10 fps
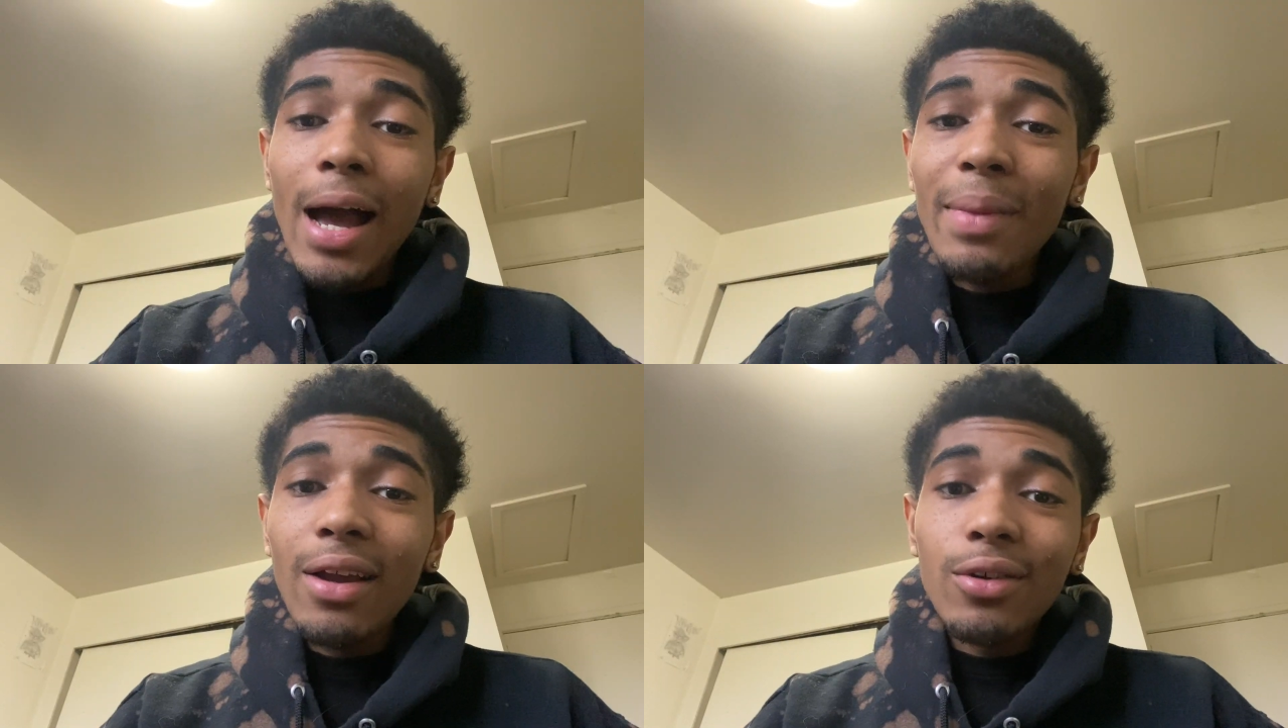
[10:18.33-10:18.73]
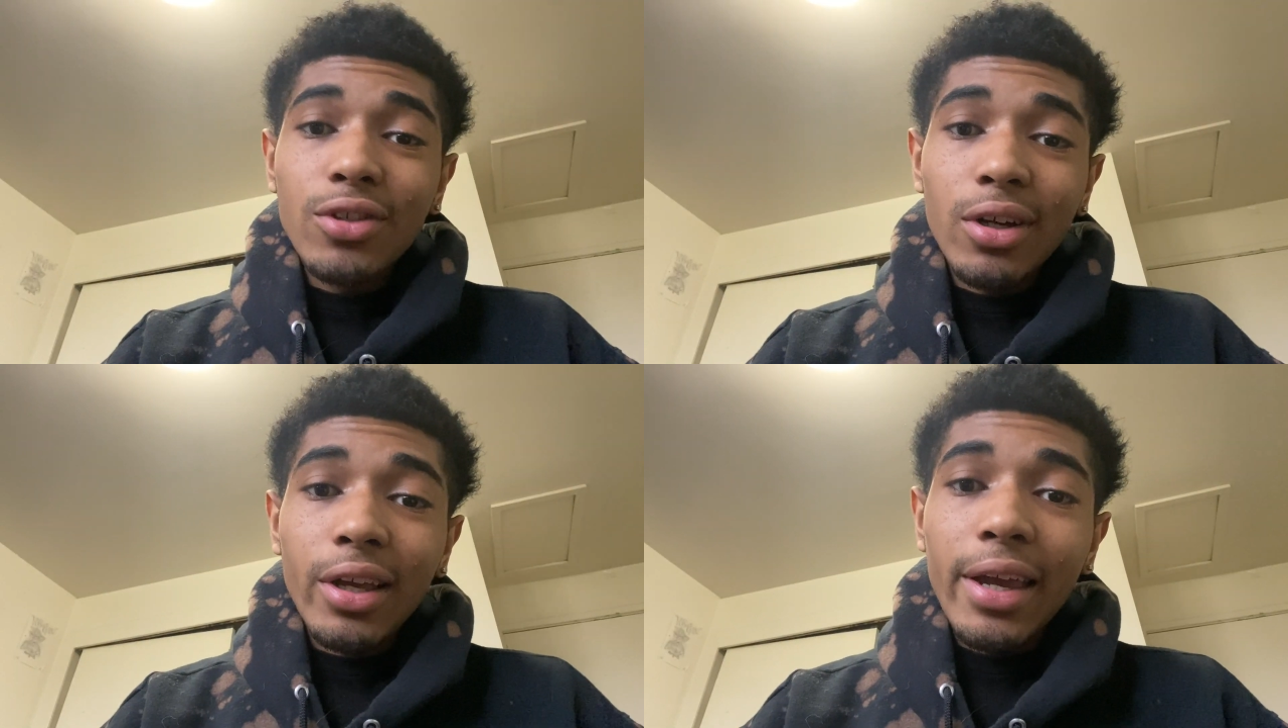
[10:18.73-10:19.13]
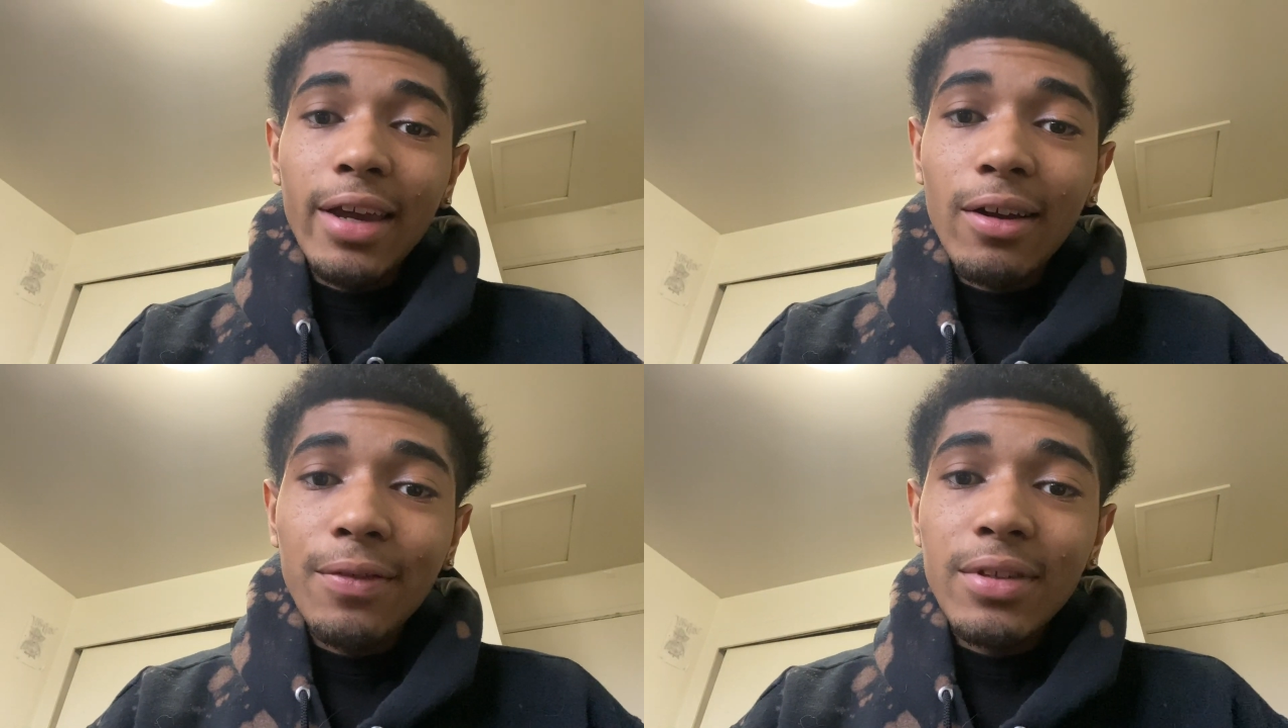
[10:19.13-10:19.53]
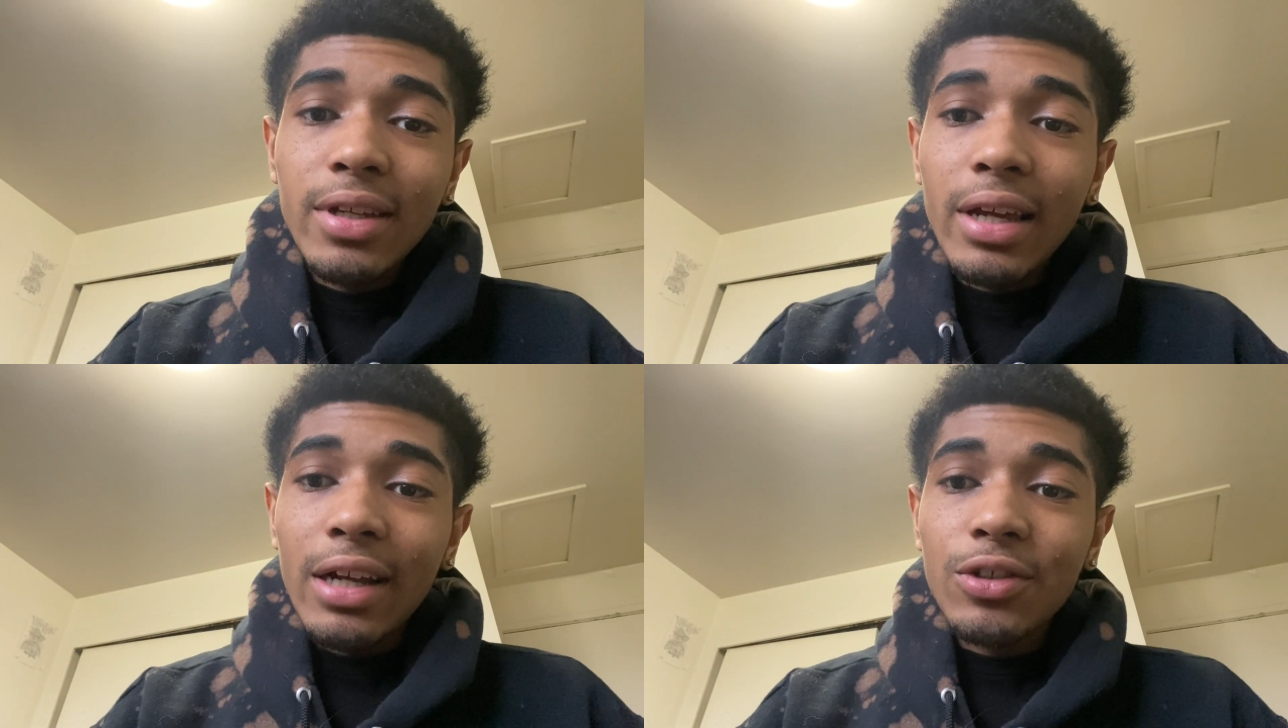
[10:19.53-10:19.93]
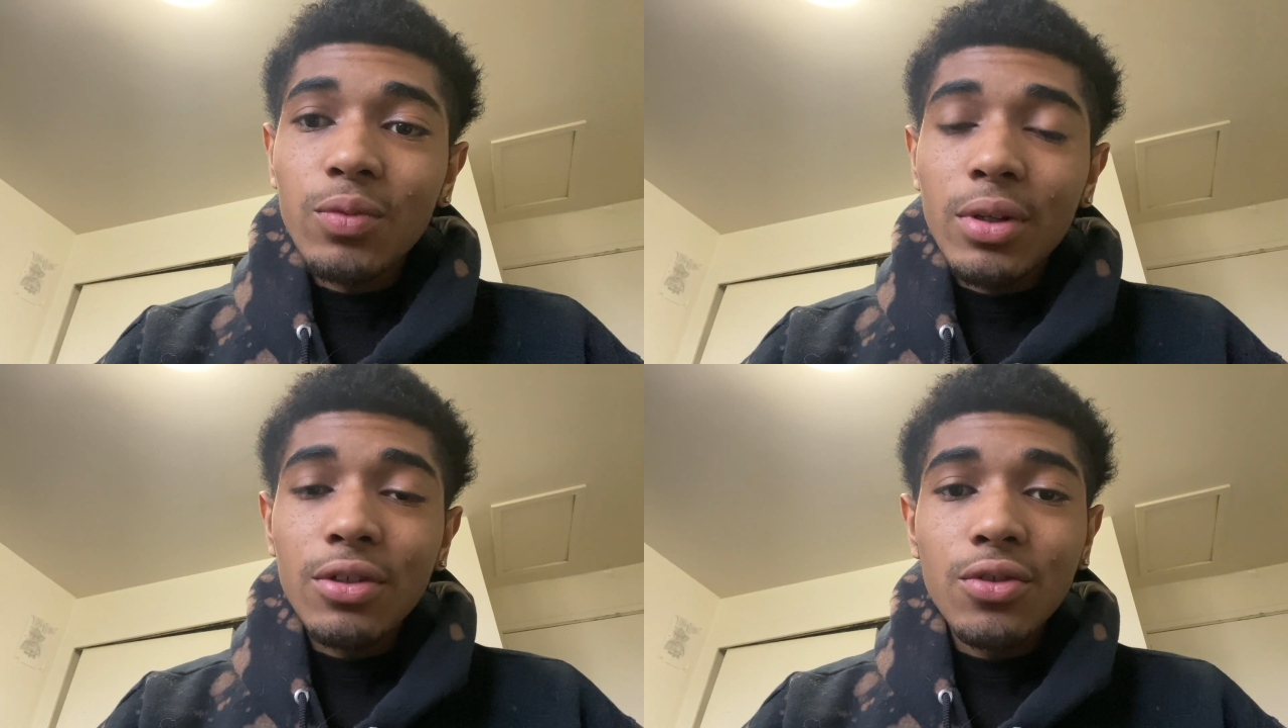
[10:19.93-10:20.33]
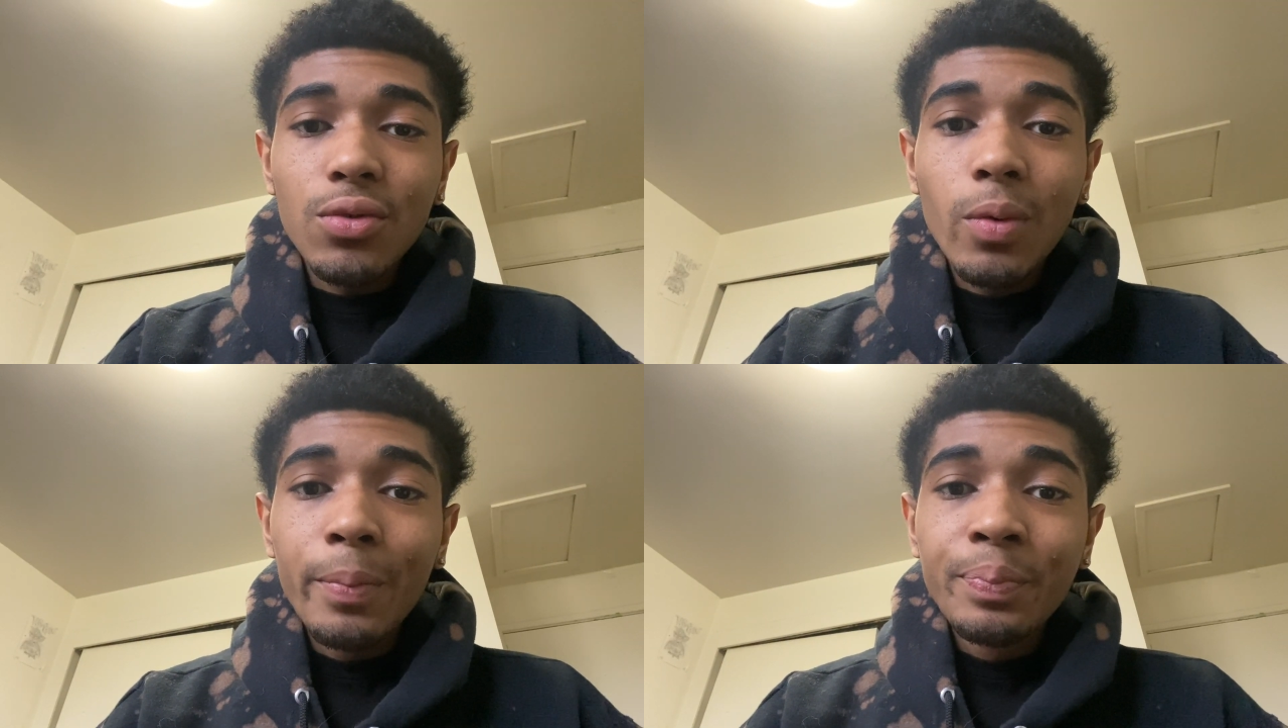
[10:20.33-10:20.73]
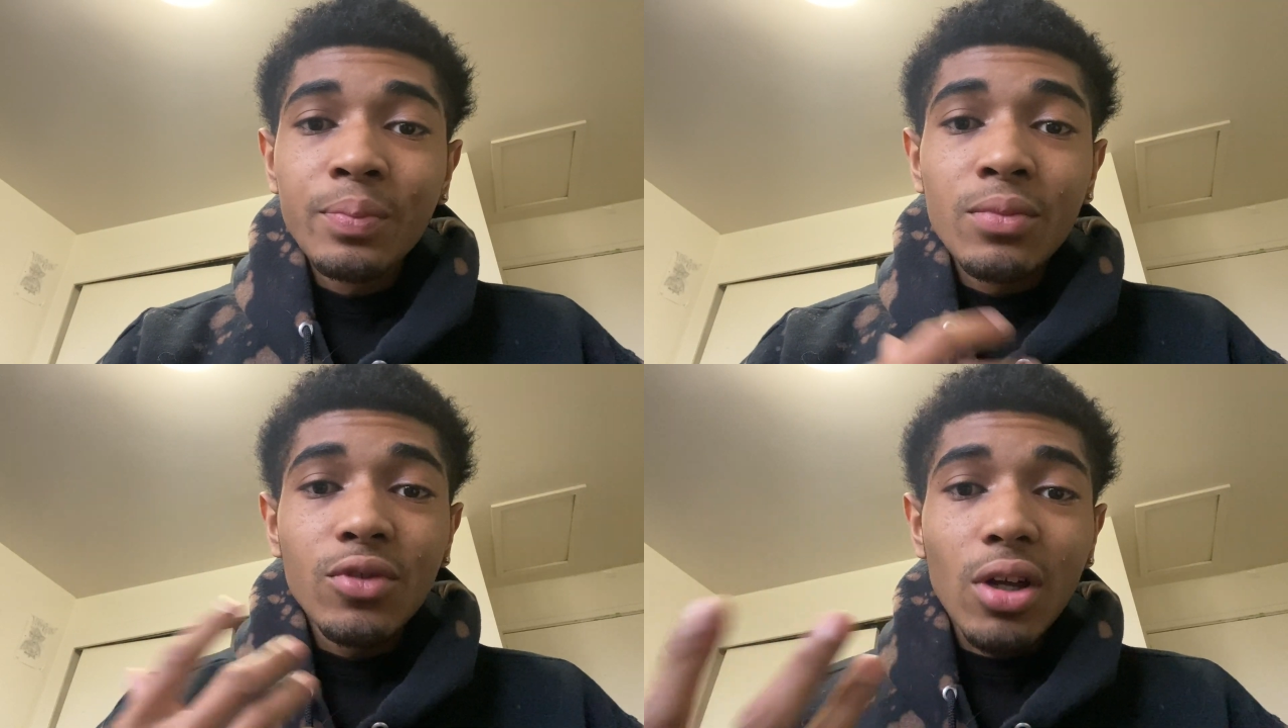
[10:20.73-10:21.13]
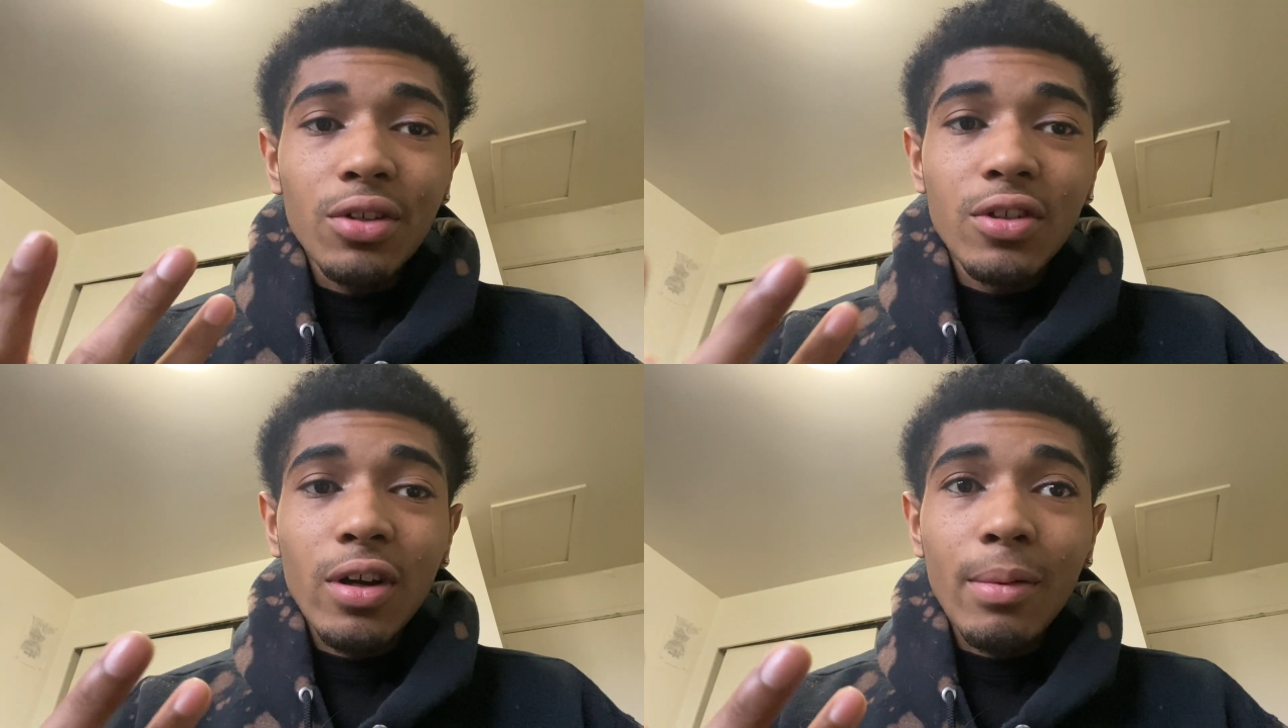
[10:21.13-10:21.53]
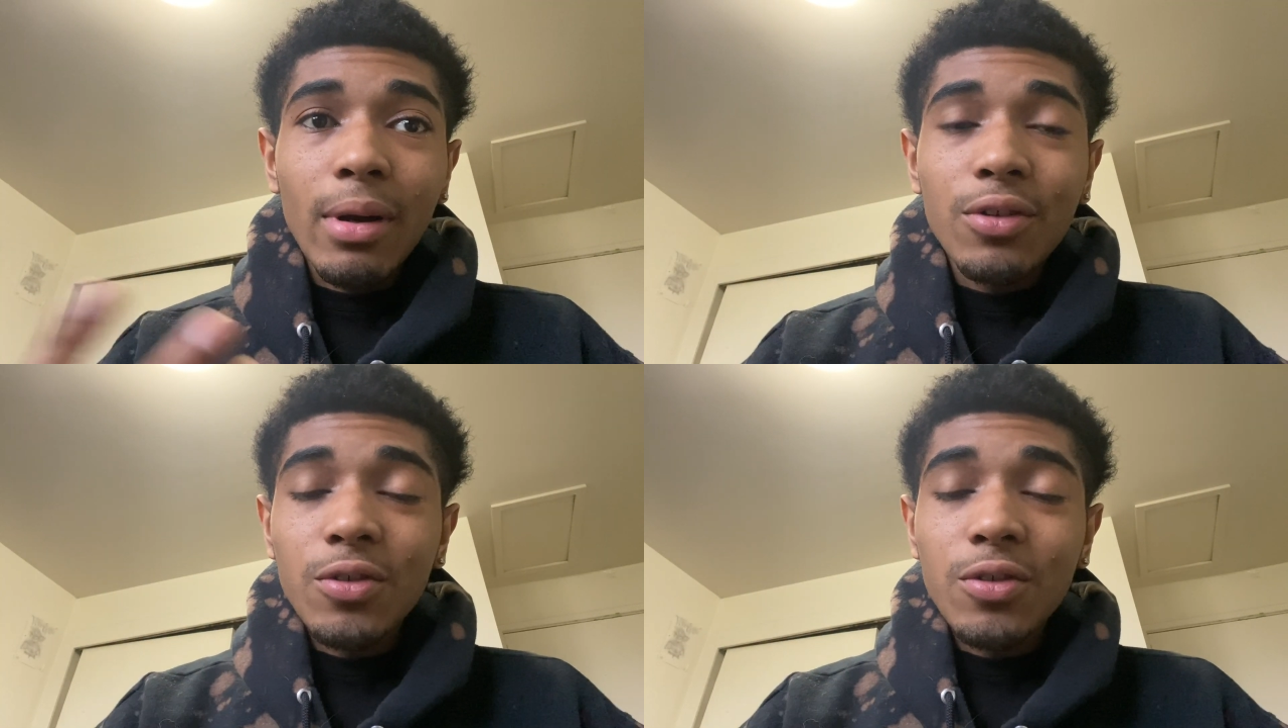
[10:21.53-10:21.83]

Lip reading: I'm not gonna talk your head off today. I just wanted to talk to y'all about